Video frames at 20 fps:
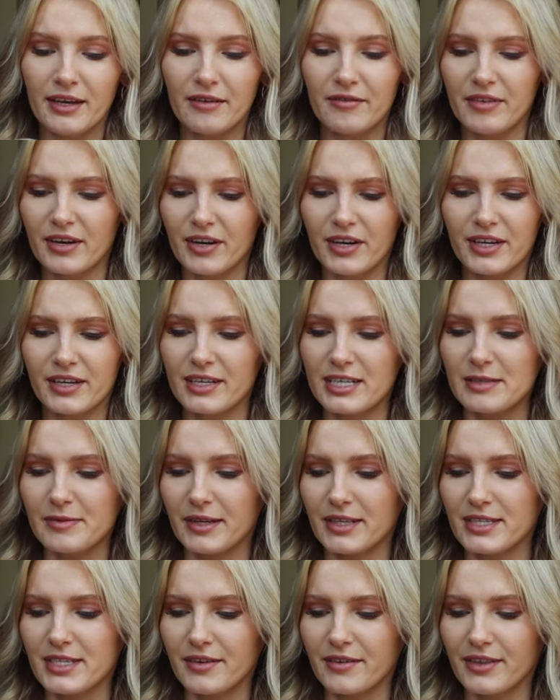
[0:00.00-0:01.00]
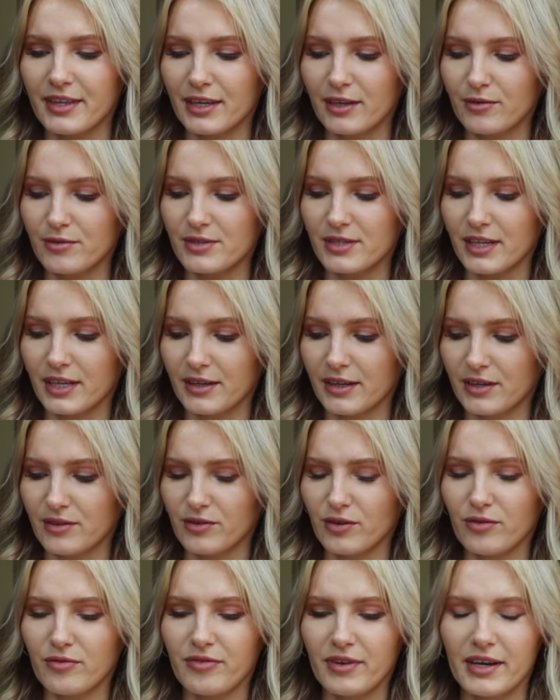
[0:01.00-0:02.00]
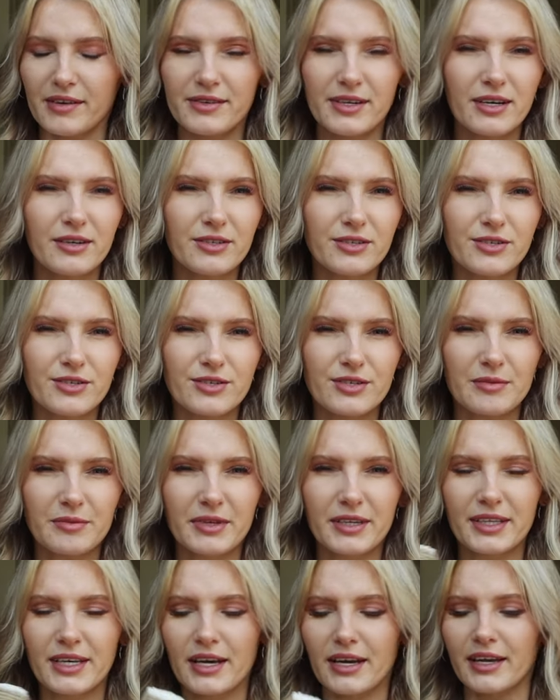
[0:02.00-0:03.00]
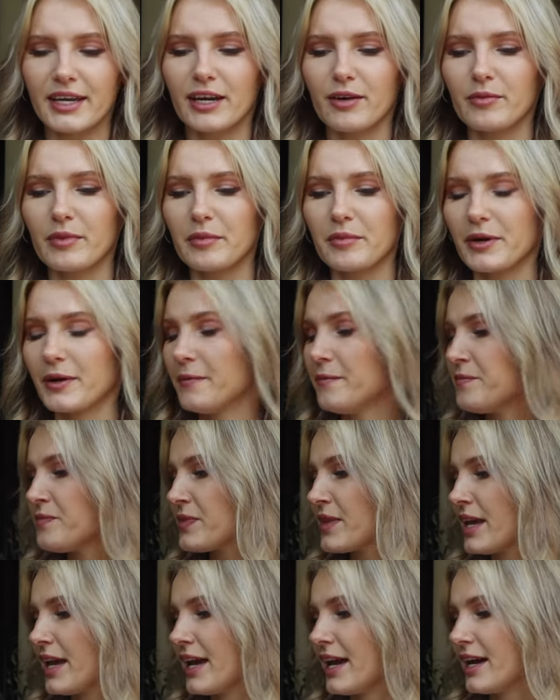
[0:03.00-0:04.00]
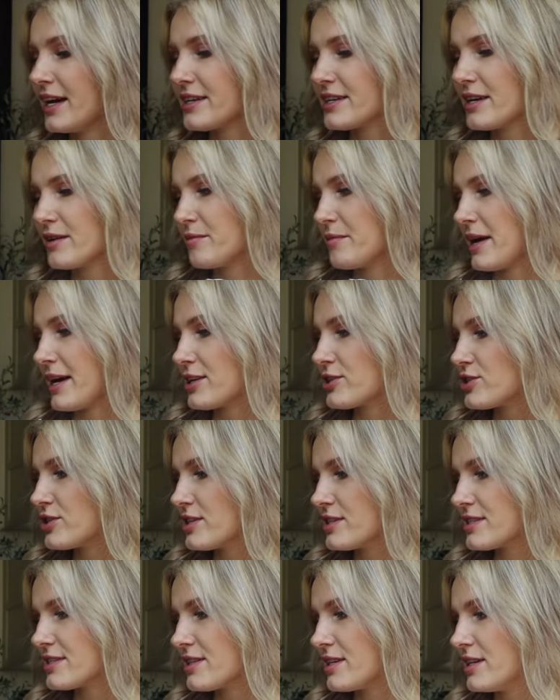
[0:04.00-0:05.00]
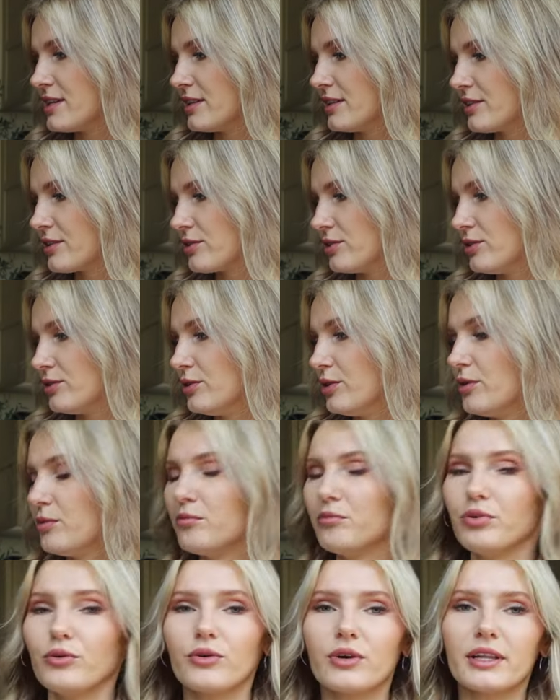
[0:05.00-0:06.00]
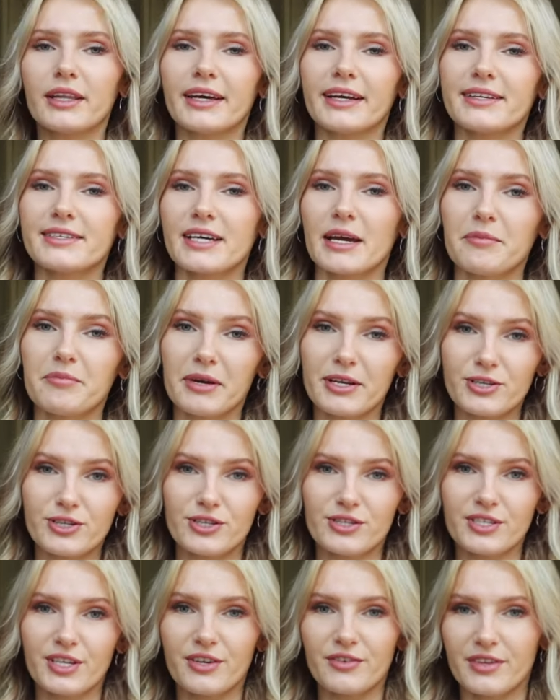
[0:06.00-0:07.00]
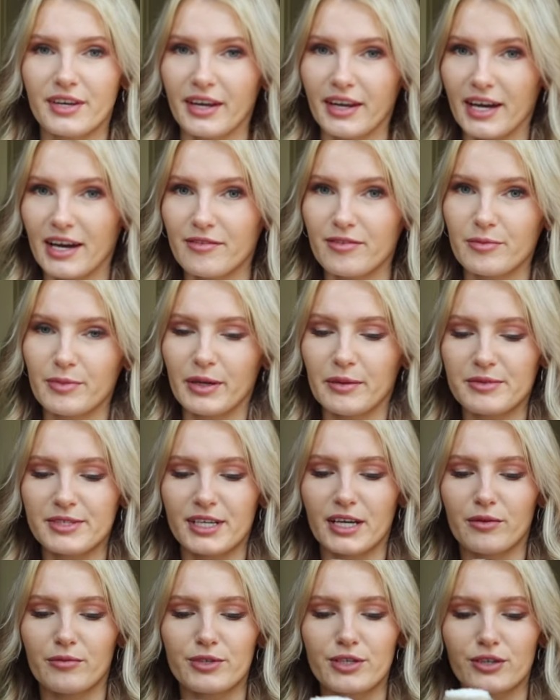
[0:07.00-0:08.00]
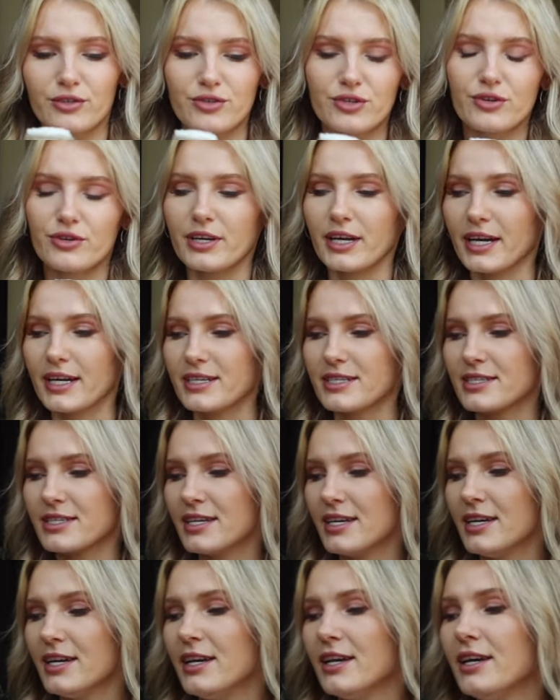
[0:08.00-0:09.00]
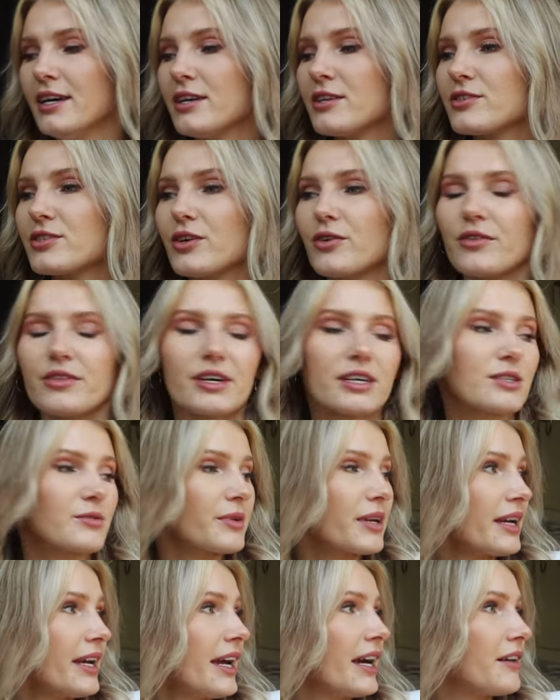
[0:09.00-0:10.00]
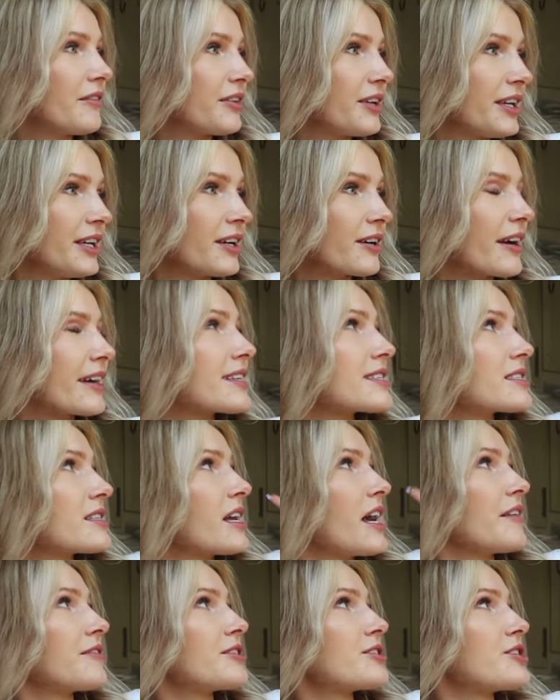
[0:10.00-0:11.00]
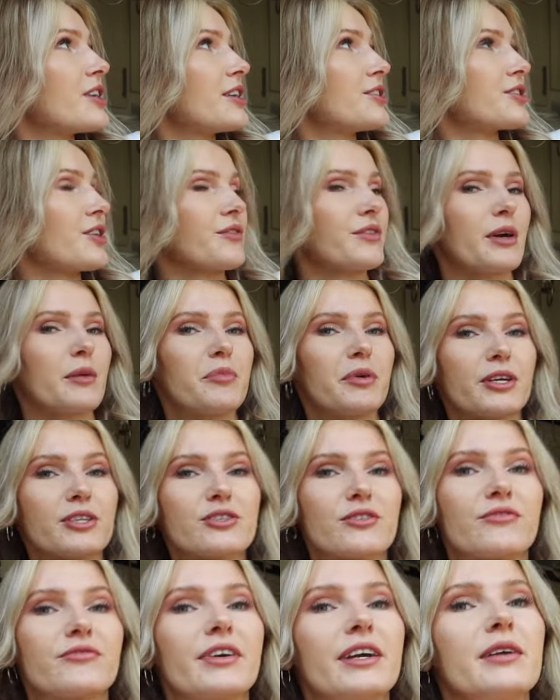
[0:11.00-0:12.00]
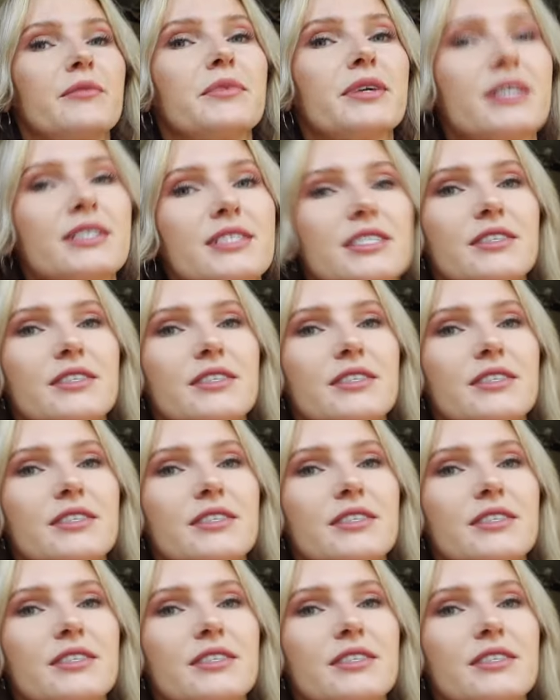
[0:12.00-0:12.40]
Very inexpensive. I think it was like, I don't know, $5 or something like that. I can't remember. And it matches the little boucle type benches here that I got from Amazon, which I'll show you guys. So that's what I have here. I still have to change out that picture frame because